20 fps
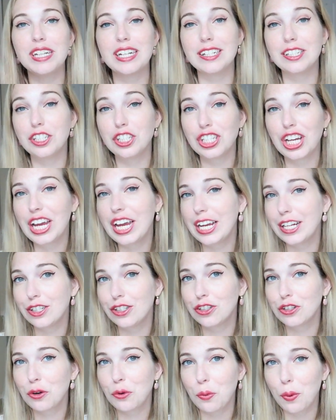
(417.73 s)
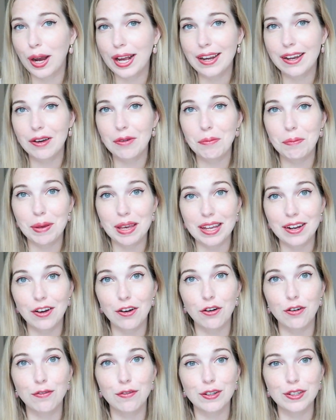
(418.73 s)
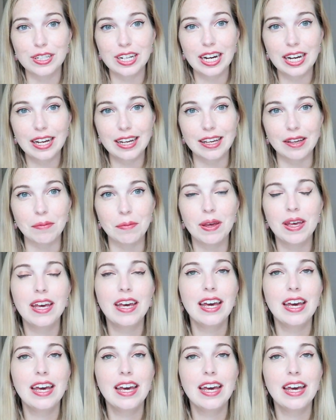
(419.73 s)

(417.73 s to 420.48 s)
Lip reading: and changed quite a bit over time.